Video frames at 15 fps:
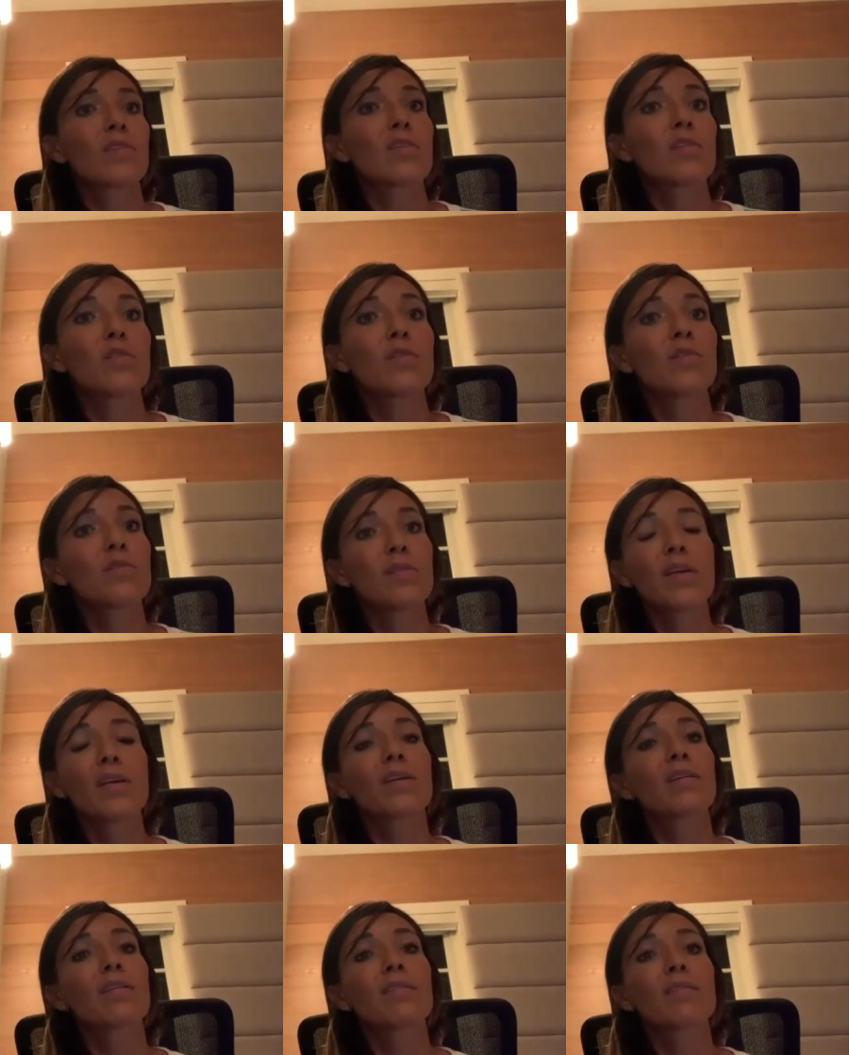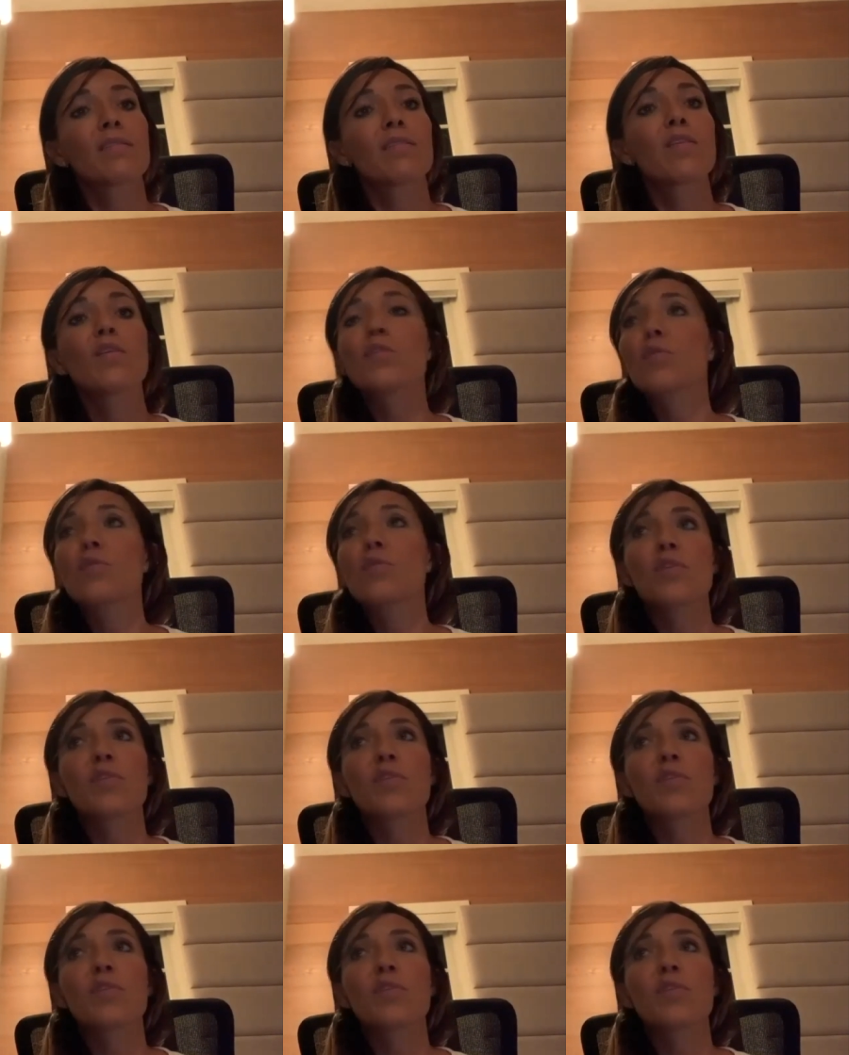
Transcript: you know like go to the other